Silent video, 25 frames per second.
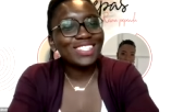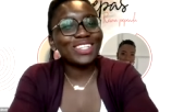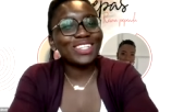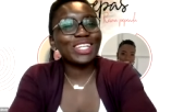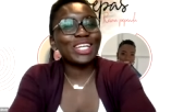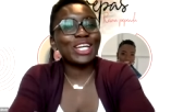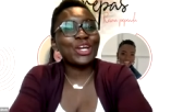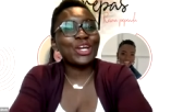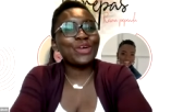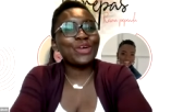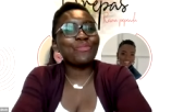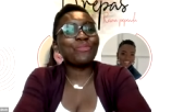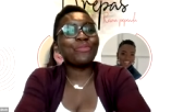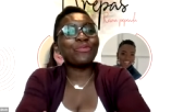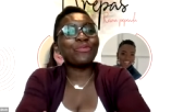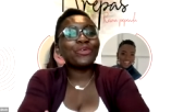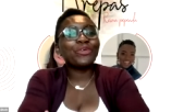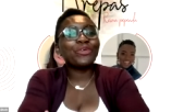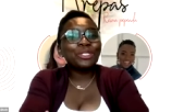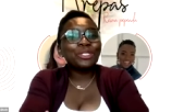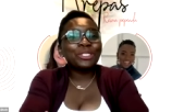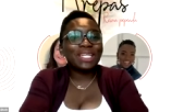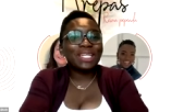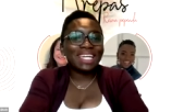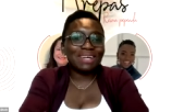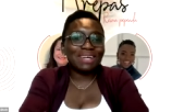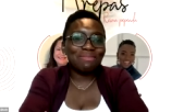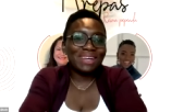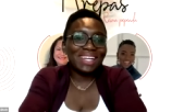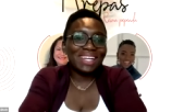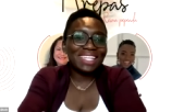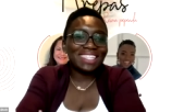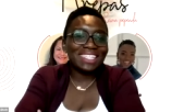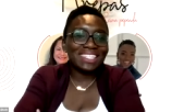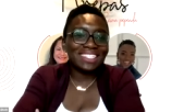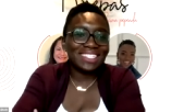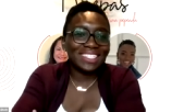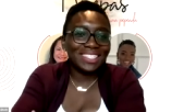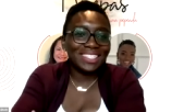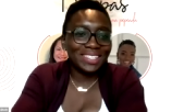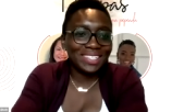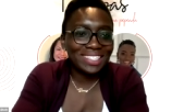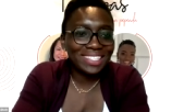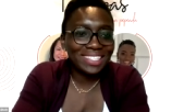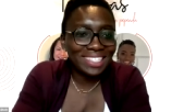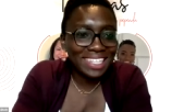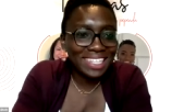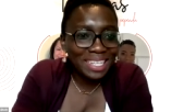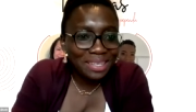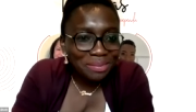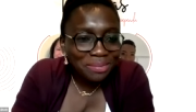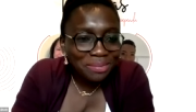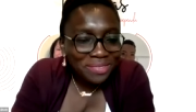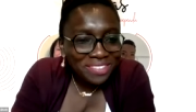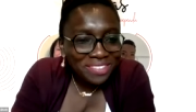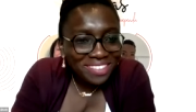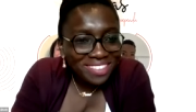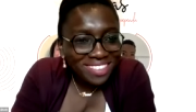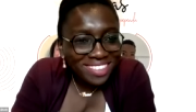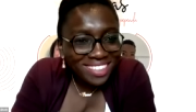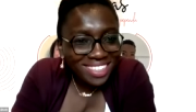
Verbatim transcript: so you're a pro, you can make this in your sleep.